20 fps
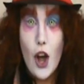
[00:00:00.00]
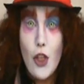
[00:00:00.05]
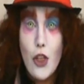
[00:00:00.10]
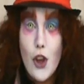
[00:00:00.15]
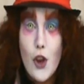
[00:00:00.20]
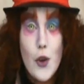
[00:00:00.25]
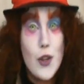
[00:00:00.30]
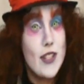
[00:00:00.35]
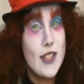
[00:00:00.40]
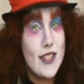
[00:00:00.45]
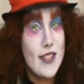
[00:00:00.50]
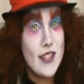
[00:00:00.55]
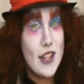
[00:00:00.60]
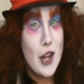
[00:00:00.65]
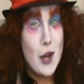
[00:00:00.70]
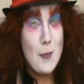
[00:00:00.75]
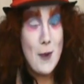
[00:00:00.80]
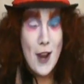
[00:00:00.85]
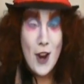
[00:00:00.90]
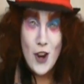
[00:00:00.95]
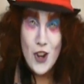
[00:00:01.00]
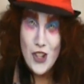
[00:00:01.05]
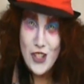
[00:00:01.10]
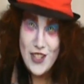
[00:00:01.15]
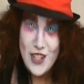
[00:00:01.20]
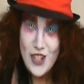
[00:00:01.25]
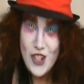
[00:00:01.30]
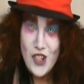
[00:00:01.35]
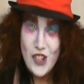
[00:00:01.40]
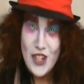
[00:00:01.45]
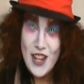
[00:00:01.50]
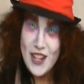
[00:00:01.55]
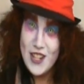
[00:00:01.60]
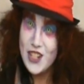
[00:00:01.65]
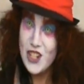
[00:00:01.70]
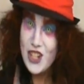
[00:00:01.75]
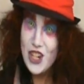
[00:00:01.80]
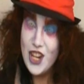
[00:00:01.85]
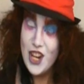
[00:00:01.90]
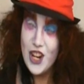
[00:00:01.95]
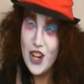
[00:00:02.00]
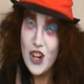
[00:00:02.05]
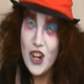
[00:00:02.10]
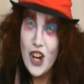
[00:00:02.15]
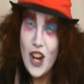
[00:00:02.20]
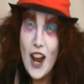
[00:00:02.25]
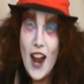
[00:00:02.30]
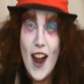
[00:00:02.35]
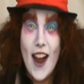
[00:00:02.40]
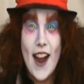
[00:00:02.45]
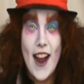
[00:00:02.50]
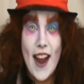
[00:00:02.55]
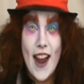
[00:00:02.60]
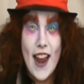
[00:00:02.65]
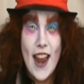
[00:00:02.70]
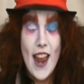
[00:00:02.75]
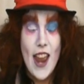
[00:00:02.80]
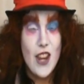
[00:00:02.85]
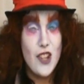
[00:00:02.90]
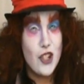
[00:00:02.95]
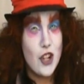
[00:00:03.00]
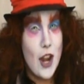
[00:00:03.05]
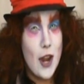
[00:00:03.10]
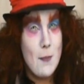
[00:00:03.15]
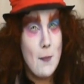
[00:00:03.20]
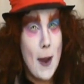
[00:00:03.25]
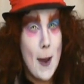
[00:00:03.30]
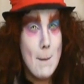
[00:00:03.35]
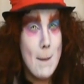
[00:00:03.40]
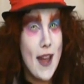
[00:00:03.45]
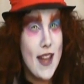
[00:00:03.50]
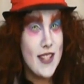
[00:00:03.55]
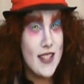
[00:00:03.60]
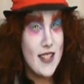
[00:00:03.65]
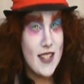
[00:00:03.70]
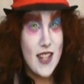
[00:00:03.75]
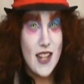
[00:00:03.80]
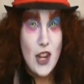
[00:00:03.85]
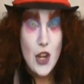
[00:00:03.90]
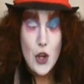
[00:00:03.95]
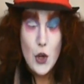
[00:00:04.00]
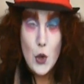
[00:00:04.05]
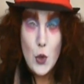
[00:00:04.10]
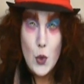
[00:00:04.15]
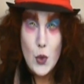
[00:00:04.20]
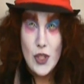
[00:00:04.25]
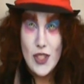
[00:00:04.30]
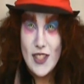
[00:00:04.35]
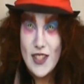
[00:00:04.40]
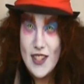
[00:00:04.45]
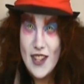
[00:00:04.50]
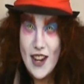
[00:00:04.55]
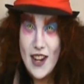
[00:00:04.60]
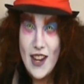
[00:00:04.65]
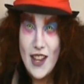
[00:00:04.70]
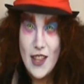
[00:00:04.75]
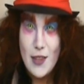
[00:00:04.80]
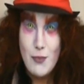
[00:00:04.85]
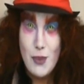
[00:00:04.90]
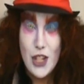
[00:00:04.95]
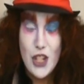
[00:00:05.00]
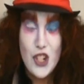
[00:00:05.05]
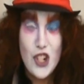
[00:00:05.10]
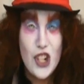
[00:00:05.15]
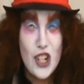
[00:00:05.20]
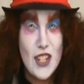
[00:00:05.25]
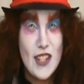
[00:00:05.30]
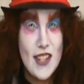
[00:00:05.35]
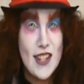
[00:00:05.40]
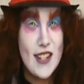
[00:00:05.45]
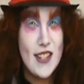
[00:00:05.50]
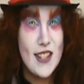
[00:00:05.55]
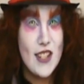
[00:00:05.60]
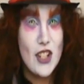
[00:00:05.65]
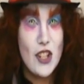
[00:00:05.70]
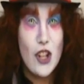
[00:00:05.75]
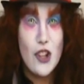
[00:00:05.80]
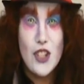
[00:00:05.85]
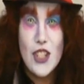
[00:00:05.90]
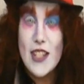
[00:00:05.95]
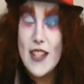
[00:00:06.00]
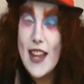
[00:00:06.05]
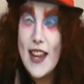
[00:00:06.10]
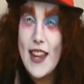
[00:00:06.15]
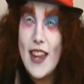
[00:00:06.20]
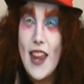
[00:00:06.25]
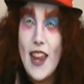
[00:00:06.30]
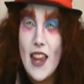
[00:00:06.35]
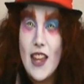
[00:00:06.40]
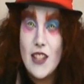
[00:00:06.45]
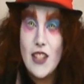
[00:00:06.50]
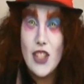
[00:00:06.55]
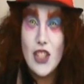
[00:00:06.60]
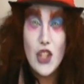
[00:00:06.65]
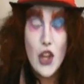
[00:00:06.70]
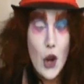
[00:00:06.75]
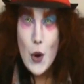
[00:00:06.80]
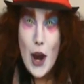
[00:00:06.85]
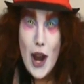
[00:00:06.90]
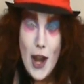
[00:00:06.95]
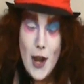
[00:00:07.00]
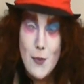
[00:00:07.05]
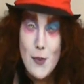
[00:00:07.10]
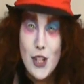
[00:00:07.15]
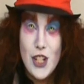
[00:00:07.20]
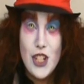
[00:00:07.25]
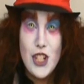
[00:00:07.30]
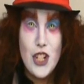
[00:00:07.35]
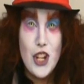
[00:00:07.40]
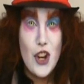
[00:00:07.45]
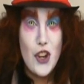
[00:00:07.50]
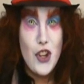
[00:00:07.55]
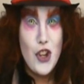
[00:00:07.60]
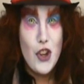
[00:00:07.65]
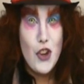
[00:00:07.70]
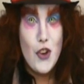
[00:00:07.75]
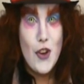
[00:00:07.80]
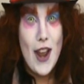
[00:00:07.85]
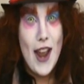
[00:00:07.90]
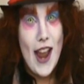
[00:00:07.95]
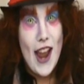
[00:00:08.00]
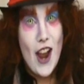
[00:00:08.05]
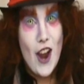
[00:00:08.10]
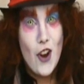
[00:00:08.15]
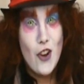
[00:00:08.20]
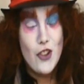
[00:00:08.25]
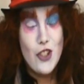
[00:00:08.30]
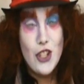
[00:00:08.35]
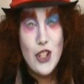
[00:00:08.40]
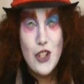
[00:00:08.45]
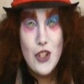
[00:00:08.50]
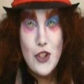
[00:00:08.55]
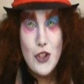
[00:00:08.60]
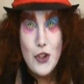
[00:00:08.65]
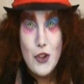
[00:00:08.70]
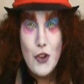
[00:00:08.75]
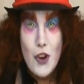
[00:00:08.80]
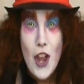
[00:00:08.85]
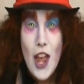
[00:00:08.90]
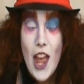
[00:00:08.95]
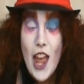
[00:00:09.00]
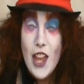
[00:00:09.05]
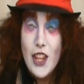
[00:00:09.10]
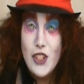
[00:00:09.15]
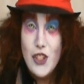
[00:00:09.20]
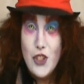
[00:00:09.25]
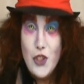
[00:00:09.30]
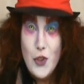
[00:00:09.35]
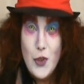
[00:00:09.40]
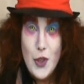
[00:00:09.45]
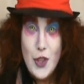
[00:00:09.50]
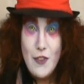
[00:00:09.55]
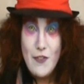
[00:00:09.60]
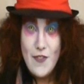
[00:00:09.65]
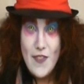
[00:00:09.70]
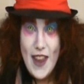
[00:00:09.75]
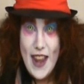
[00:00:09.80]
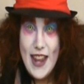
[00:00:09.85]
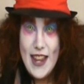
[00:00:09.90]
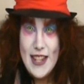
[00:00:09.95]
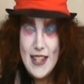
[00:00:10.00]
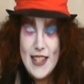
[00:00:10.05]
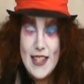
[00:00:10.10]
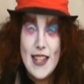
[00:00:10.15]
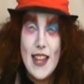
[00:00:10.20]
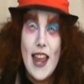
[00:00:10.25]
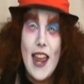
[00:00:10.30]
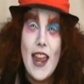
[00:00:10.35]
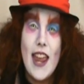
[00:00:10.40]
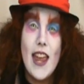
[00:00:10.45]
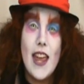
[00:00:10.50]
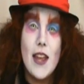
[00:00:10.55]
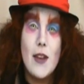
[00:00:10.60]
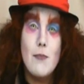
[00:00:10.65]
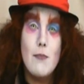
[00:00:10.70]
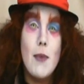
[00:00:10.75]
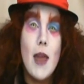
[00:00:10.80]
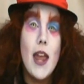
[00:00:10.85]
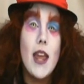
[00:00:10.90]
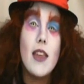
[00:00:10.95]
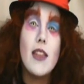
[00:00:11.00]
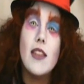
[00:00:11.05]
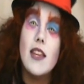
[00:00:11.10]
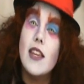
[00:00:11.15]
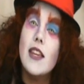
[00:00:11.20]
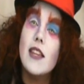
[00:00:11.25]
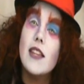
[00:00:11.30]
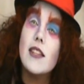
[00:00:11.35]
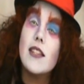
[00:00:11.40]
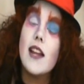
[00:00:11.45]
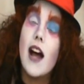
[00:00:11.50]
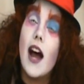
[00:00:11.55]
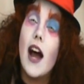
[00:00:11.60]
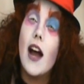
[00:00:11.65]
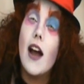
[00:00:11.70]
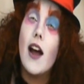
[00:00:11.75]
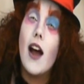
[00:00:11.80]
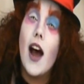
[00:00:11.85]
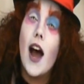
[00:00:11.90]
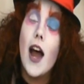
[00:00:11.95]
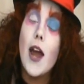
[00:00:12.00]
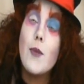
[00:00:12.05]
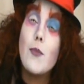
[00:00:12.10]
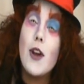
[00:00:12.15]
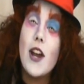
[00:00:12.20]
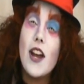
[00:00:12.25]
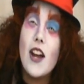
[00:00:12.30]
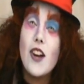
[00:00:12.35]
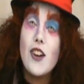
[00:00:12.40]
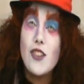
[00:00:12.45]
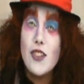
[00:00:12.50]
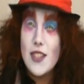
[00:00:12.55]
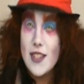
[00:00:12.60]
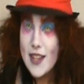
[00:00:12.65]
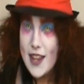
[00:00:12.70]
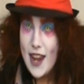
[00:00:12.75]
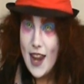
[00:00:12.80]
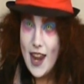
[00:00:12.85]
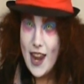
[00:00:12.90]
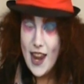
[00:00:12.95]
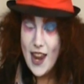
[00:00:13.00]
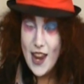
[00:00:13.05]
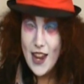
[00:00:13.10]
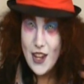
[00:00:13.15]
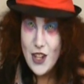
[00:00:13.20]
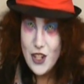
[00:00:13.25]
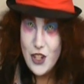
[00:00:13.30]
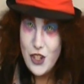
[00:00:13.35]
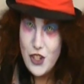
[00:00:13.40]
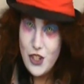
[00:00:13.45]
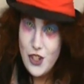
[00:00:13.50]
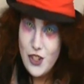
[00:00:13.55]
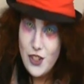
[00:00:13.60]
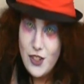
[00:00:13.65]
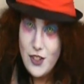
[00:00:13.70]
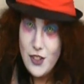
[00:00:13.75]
although it doesn't come out until next year, I tried my best to study the picture and get it as close as I can. So I'm going to show you how to do the face and make these eyebrows and